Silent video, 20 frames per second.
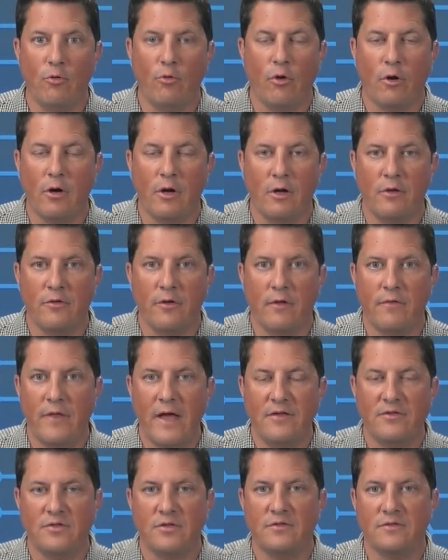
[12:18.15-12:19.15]
or
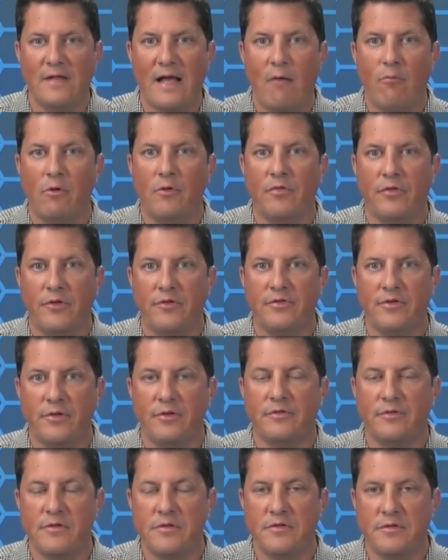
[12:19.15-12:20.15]
that's just not what this
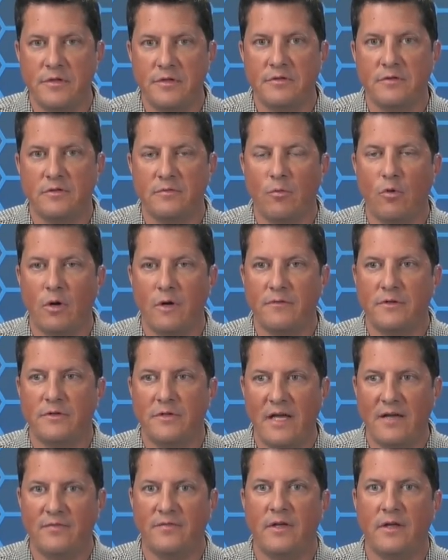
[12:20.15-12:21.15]
is? This, this is more of a
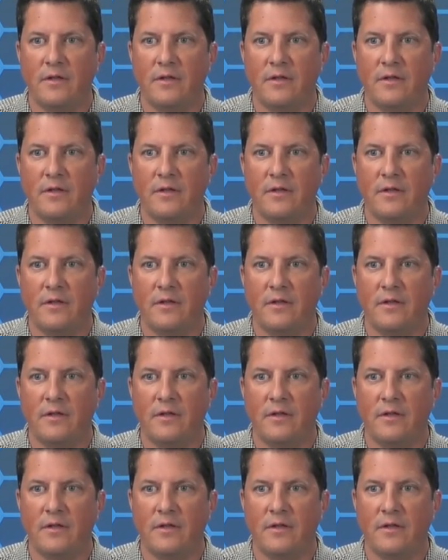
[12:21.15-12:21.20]
testing